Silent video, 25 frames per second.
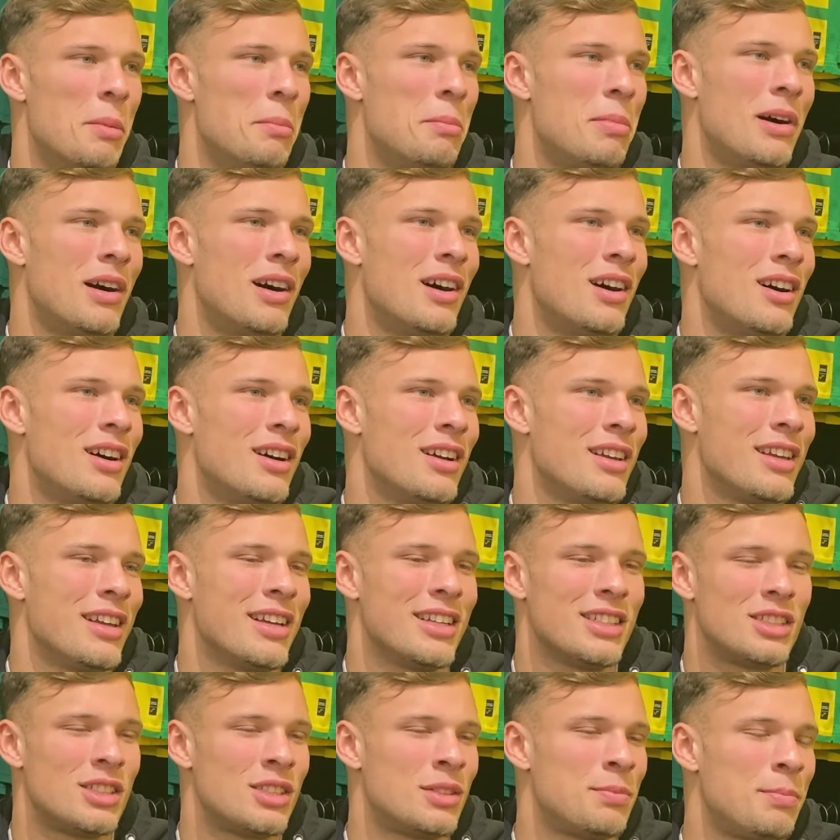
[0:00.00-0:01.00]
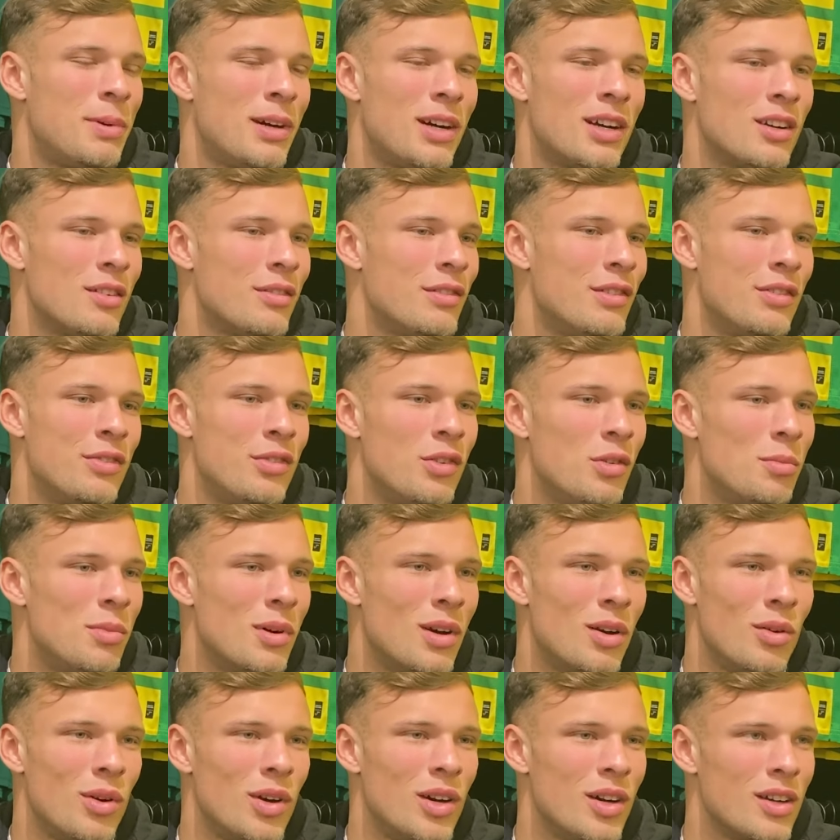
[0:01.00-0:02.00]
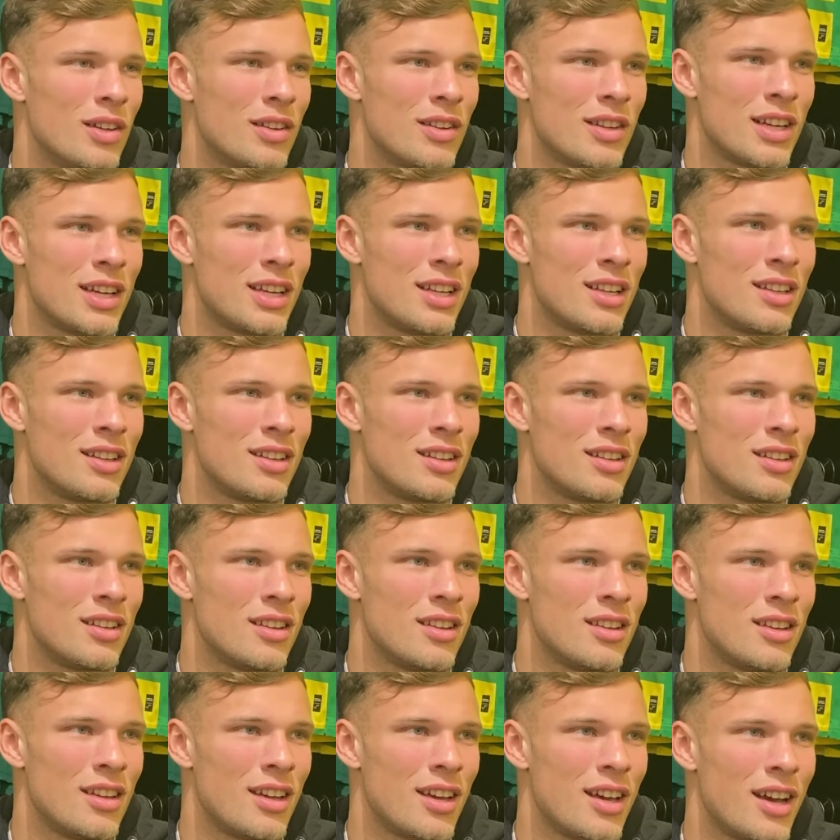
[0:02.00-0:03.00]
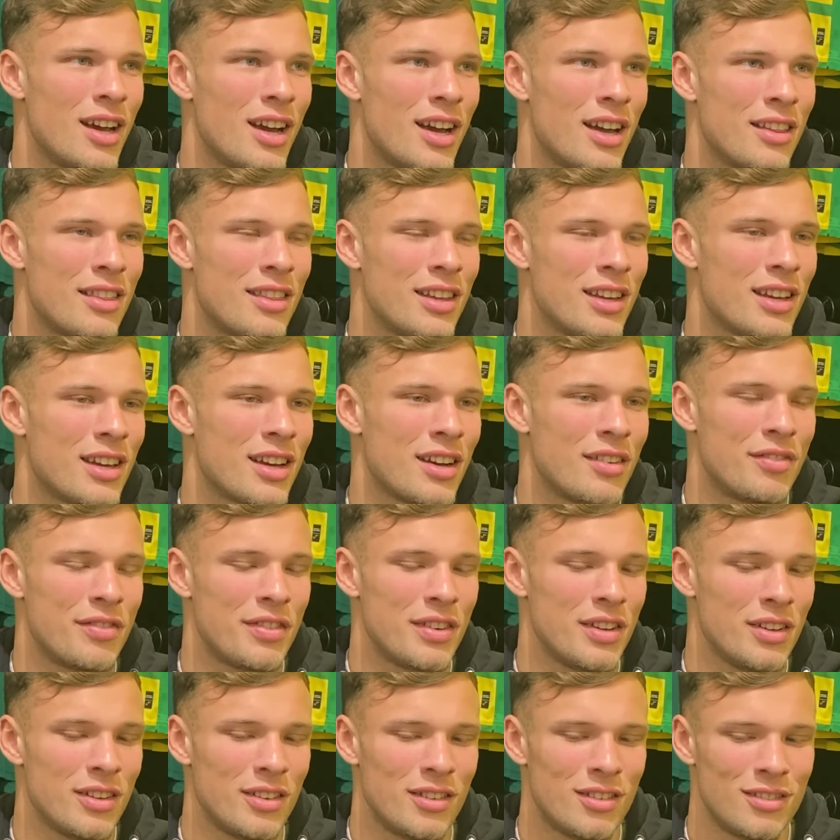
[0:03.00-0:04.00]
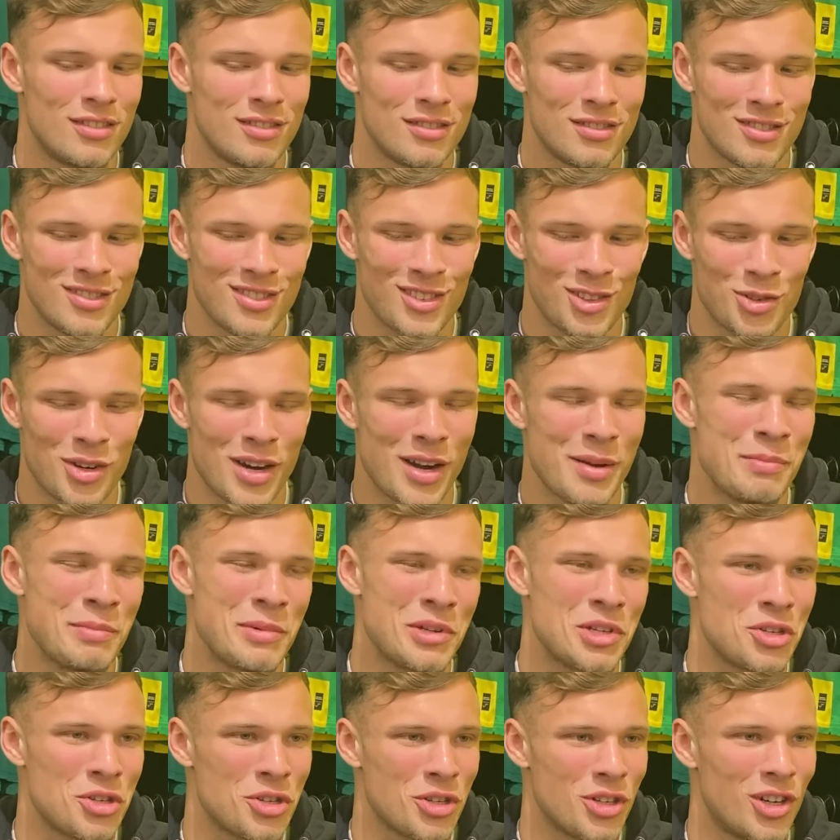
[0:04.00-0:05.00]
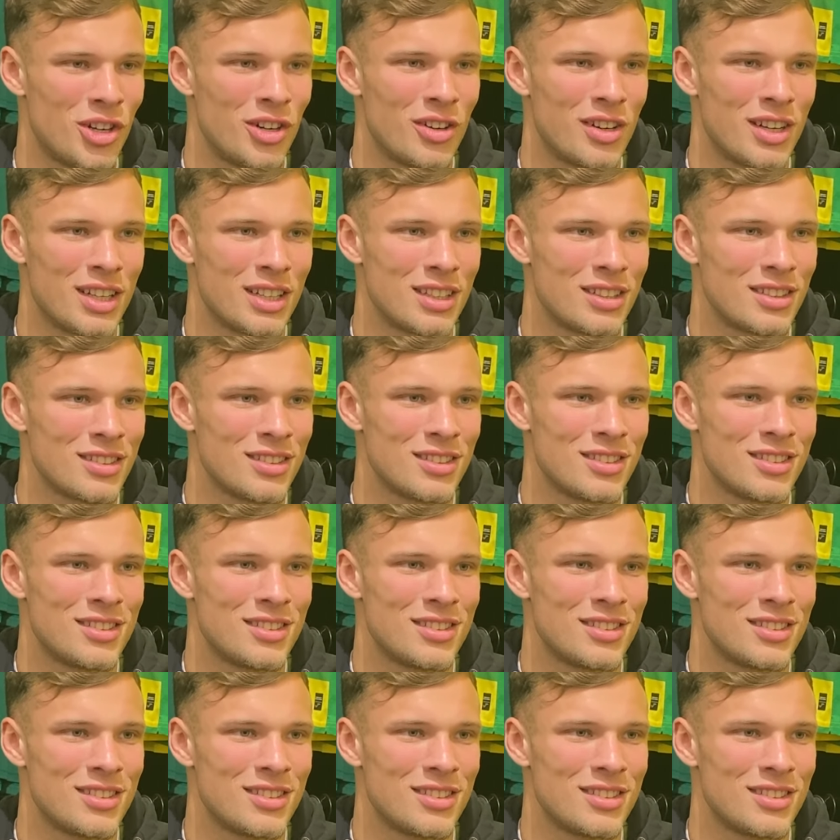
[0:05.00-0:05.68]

But it's part of the football world, and yeah, I think I feel quite mature, and